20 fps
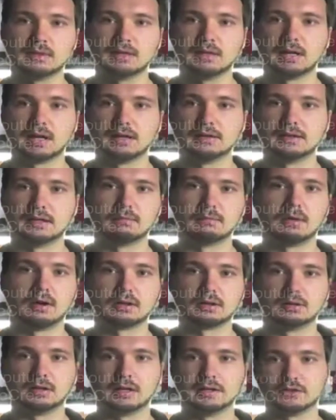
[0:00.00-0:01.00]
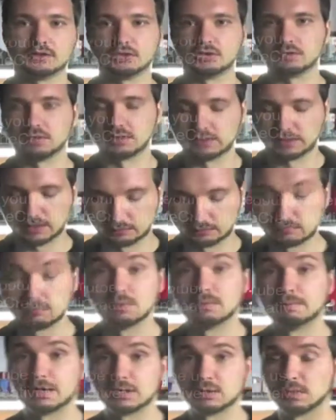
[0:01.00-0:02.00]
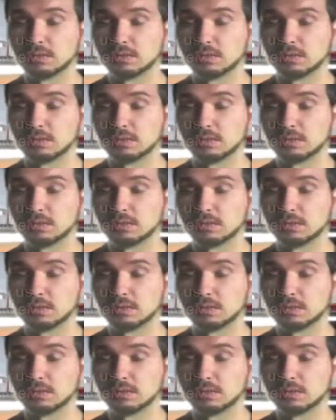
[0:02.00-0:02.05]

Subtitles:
and then mark a line straight down. Best way I